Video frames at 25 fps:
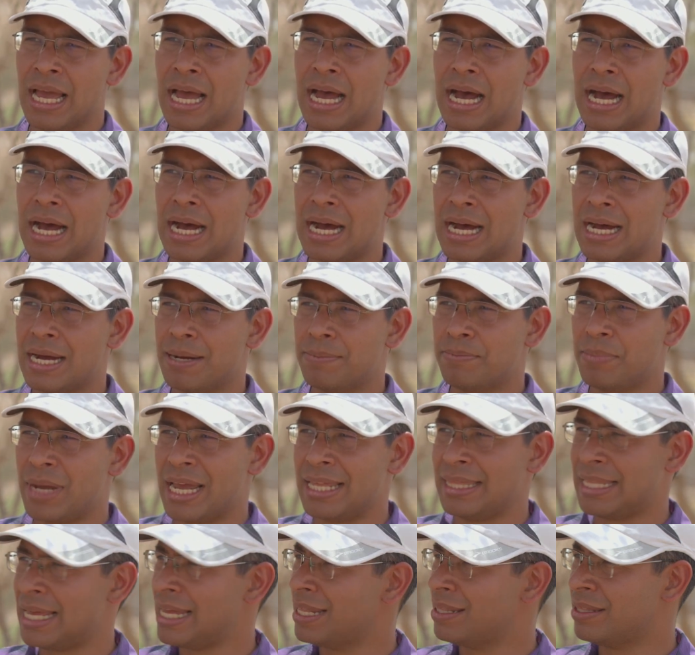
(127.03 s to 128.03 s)

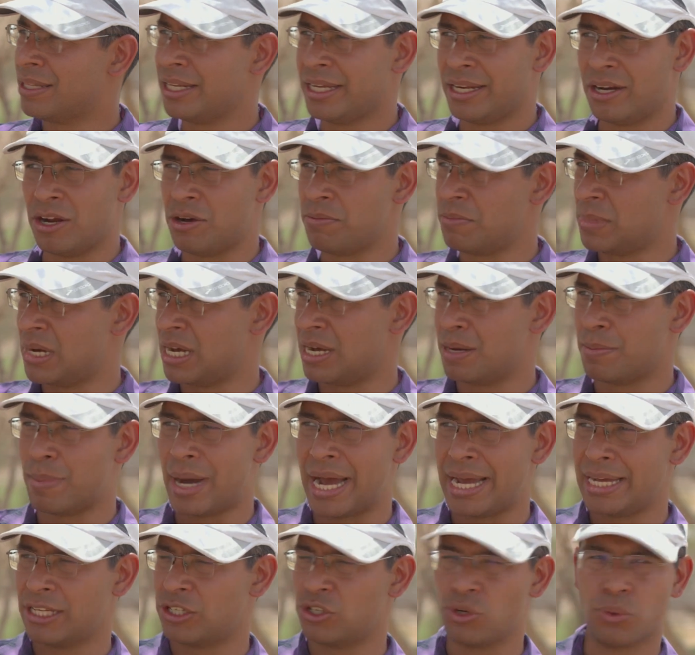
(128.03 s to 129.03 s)
And then, you know,
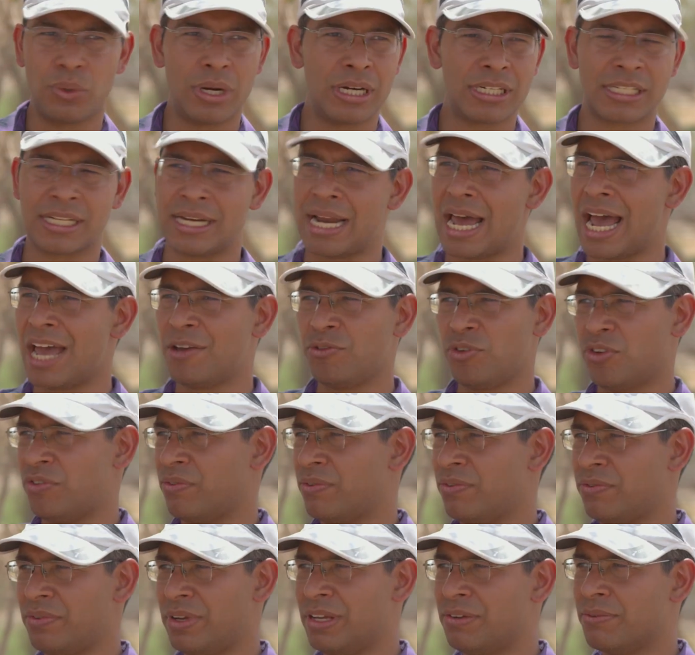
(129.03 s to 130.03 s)
my students and I,
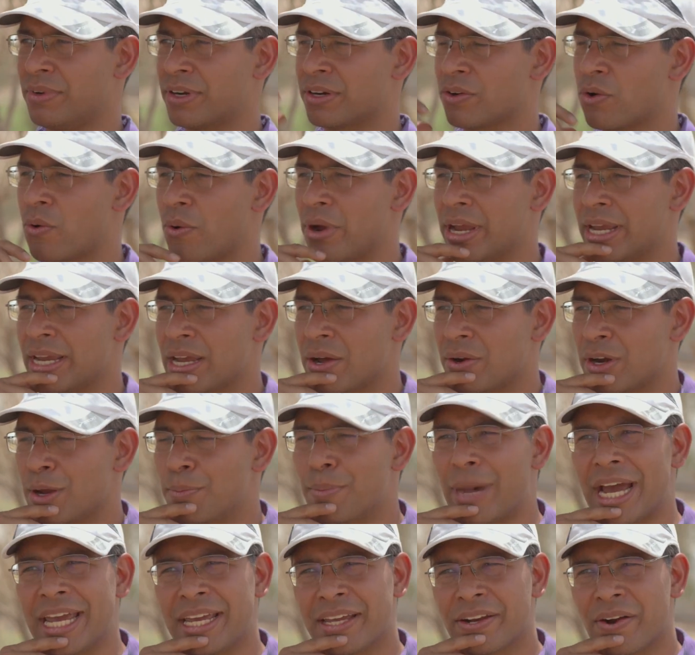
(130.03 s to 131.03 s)
we were going on a
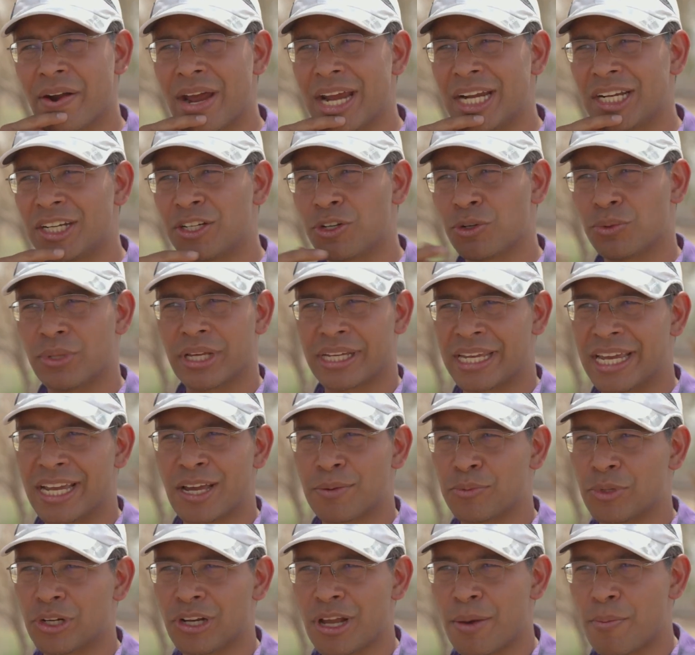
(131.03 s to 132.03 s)
bike ride to the King
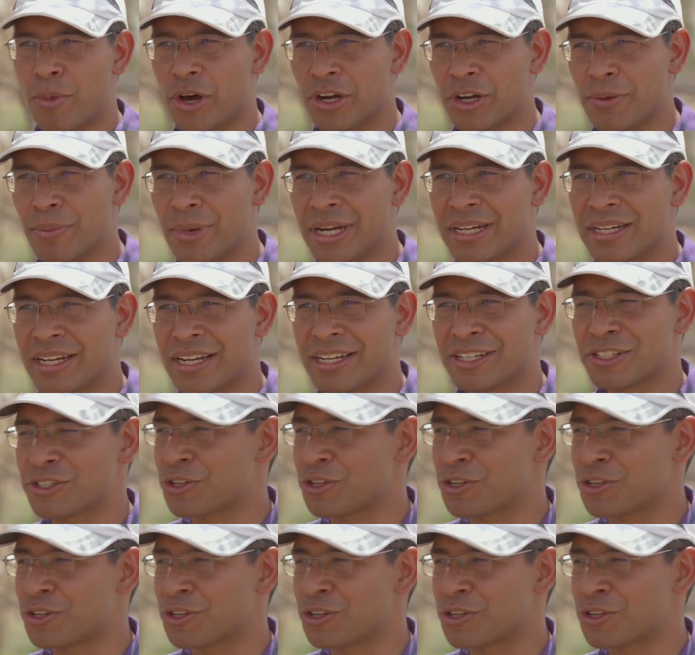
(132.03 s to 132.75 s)
Abdullah Monument and